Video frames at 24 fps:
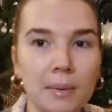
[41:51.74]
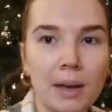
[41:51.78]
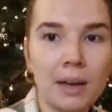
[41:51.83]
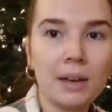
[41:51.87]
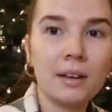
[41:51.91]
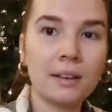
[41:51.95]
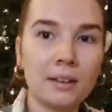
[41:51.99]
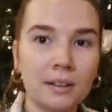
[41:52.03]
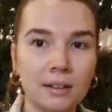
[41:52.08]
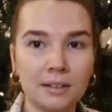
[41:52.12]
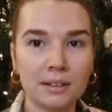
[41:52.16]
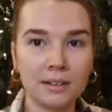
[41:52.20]

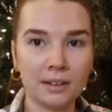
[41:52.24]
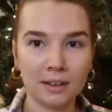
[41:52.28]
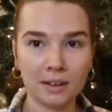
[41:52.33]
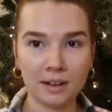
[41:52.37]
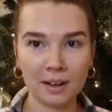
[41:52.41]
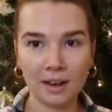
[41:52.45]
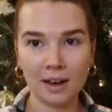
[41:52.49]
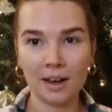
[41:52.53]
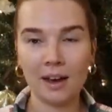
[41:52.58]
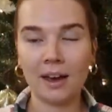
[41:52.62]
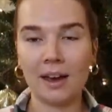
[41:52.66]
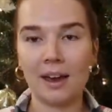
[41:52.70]
me?
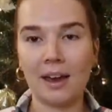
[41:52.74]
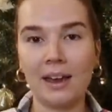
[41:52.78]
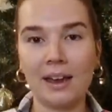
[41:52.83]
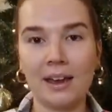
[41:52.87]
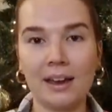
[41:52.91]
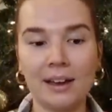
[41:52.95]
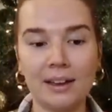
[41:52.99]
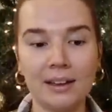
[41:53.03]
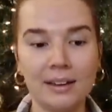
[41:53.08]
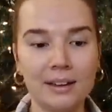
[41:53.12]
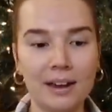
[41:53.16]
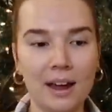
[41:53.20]

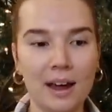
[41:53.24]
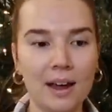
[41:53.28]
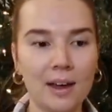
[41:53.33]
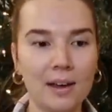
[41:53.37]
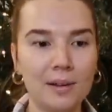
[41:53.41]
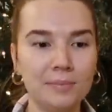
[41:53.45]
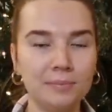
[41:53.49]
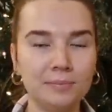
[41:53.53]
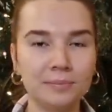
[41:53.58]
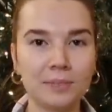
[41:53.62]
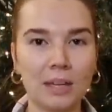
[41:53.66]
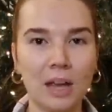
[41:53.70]
And
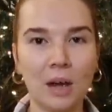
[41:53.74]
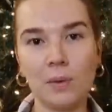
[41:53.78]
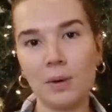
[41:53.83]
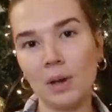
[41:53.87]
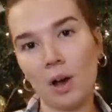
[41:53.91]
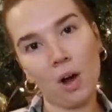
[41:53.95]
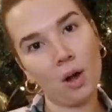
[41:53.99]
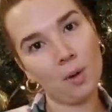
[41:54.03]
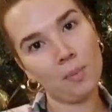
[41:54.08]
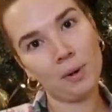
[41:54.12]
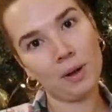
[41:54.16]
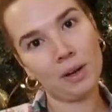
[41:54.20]
we
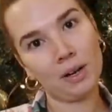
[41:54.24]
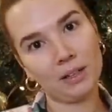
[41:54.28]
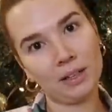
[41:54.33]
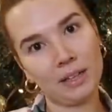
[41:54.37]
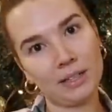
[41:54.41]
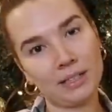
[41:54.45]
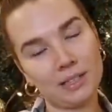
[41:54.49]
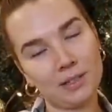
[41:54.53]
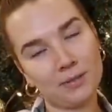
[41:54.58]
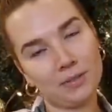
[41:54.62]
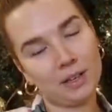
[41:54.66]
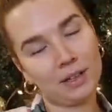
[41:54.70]
all put a
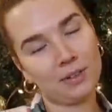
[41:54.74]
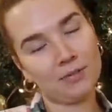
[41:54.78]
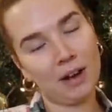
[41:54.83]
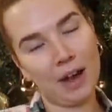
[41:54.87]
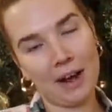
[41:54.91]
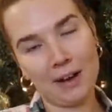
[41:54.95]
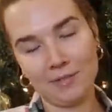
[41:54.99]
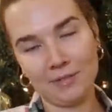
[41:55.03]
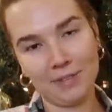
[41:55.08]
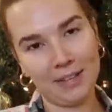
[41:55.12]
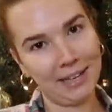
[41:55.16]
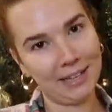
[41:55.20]
list of like
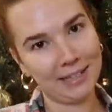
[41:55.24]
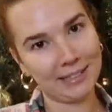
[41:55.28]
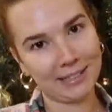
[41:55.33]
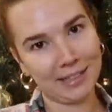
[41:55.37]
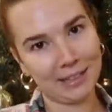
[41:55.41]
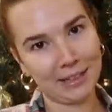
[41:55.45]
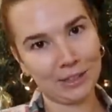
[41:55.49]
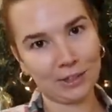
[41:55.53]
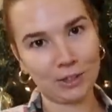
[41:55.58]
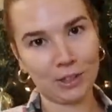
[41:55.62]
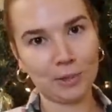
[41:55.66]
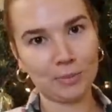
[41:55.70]
five things
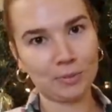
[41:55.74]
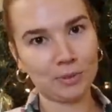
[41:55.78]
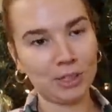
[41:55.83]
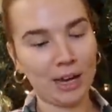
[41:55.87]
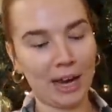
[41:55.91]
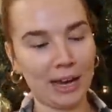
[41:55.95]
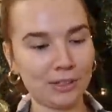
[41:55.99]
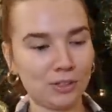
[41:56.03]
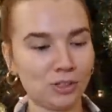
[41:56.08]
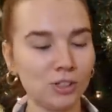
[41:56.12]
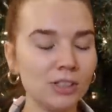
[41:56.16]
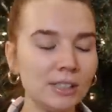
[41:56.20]
in the group
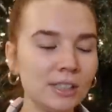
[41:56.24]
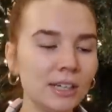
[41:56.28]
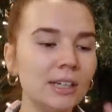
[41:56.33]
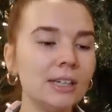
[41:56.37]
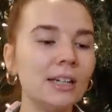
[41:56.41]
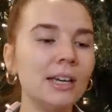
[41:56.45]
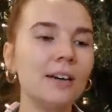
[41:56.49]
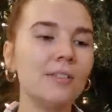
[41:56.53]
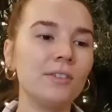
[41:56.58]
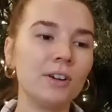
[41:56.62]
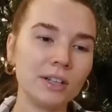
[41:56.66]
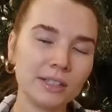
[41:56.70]
chat just to
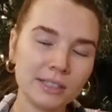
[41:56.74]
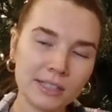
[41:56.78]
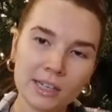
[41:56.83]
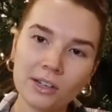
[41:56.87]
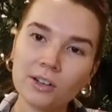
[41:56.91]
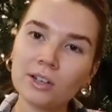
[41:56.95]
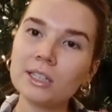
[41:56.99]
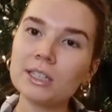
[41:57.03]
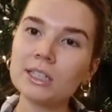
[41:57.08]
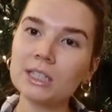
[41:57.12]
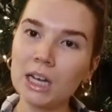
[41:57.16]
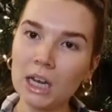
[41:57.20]
give our
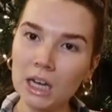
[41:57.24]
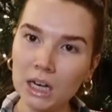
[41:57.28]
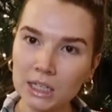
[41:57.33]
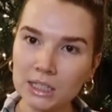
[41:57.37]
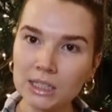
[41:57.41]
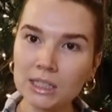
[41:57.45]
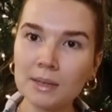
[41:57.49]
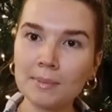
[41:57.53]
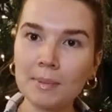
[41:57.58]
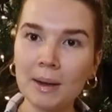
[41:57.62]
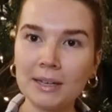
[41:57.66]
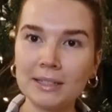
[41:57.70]
Secret Santa
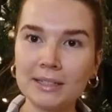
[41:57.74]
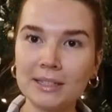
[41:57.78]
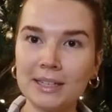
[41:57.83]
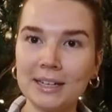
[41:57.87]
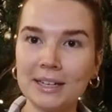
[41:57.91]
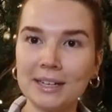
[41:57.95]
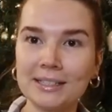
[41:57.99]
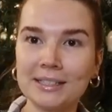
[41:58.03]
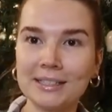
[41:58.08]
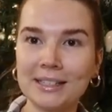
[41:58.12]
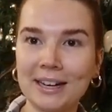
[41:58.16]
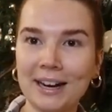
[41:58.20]
some ideas.